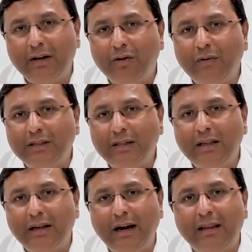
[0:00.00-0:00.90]
you will see
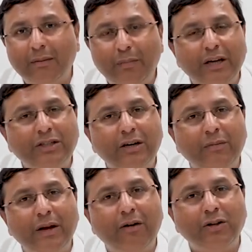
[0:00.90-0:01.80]
that the patient
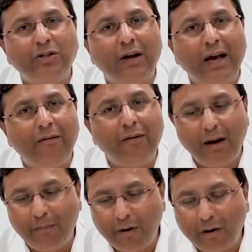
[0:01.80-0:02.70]
may also have
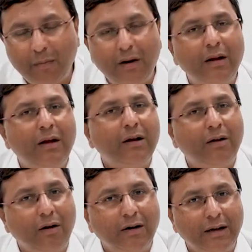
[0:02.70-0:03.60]
abnormal
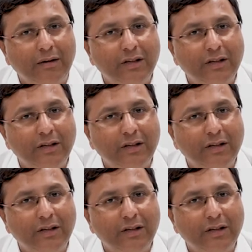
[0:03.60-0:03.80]
clotting,